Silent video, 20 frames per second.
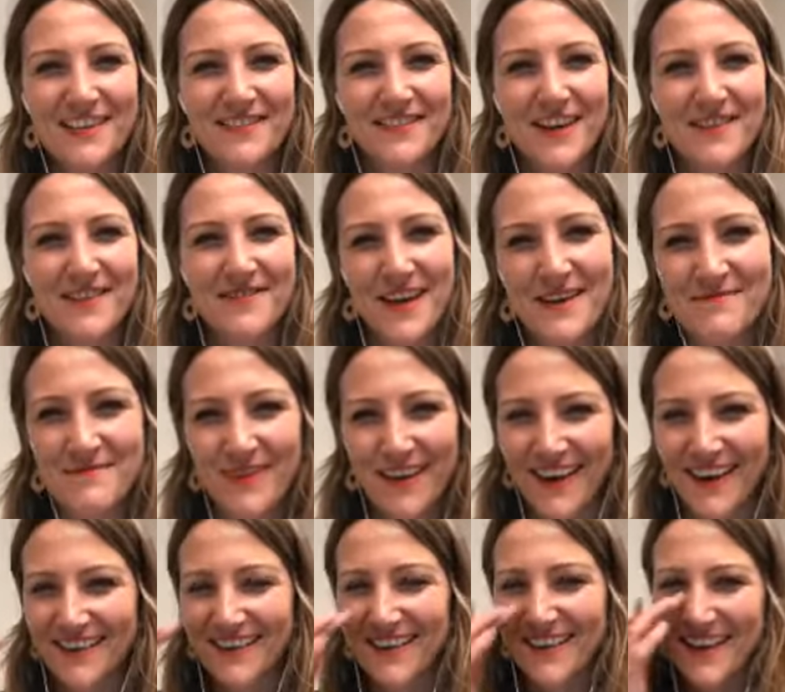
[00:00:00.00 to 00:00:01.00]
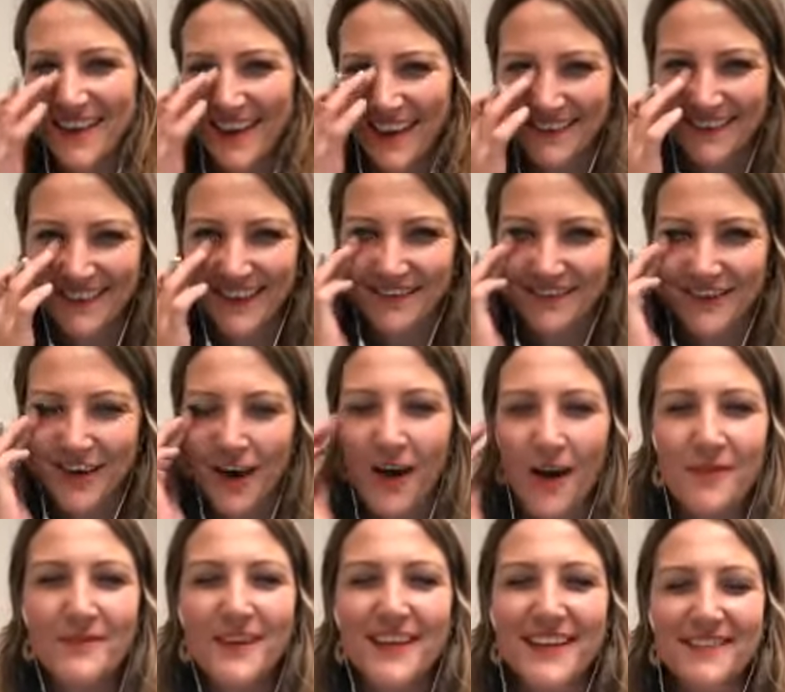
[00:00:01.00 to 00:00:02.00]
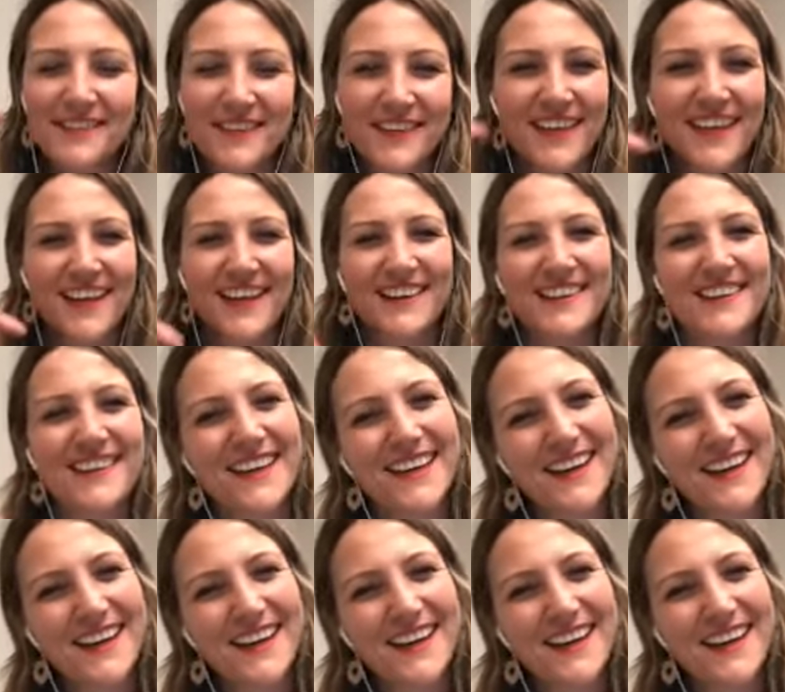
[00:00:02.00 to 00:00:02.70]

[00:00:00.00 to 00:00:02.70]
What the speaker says: of November, we'll have an army for you.